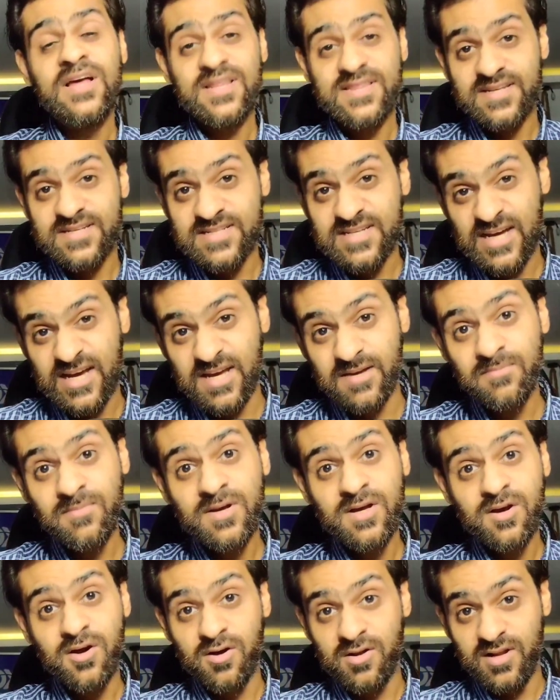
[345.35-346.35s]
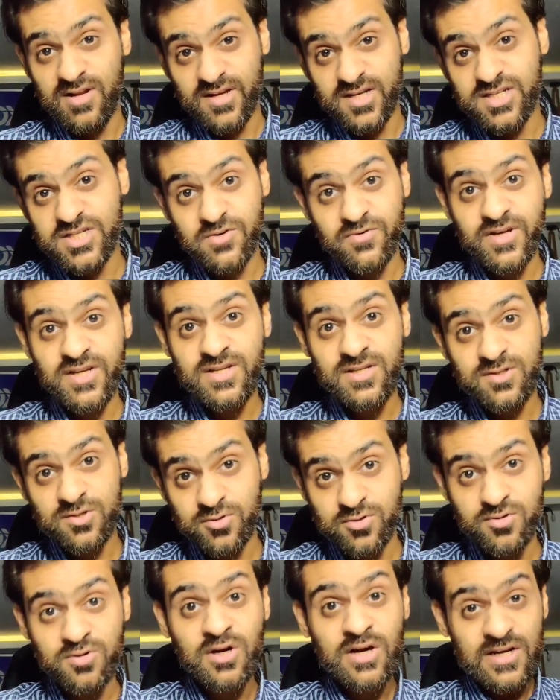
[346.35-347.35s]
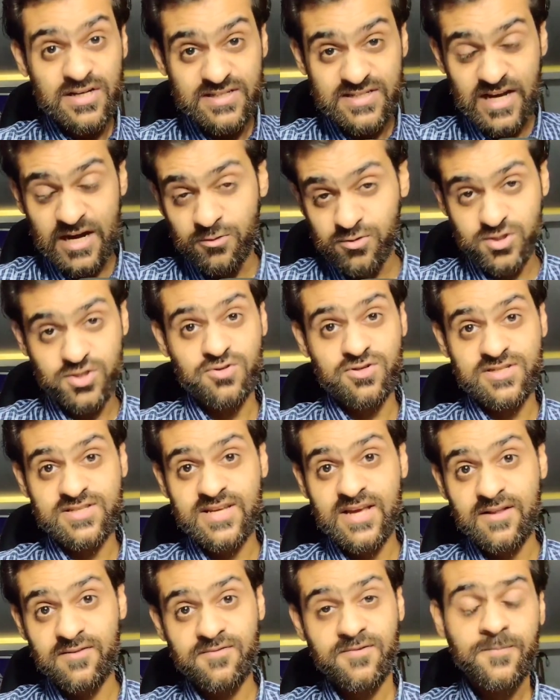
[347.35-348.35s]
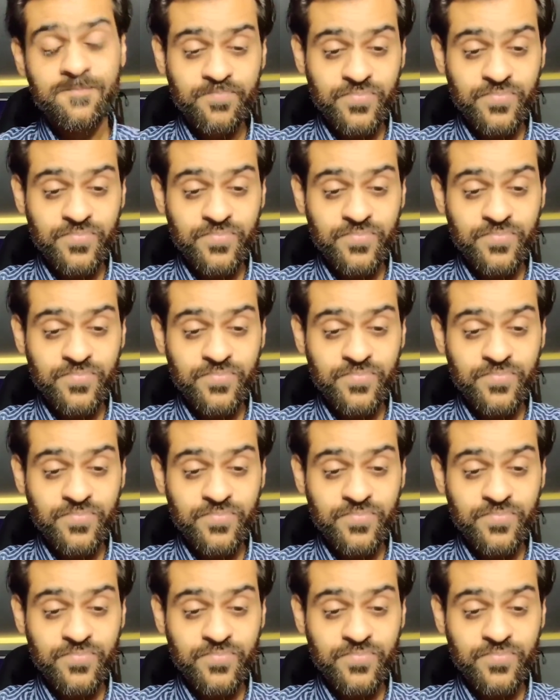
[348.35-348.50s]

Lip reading: the time or luxury to doubt yourself.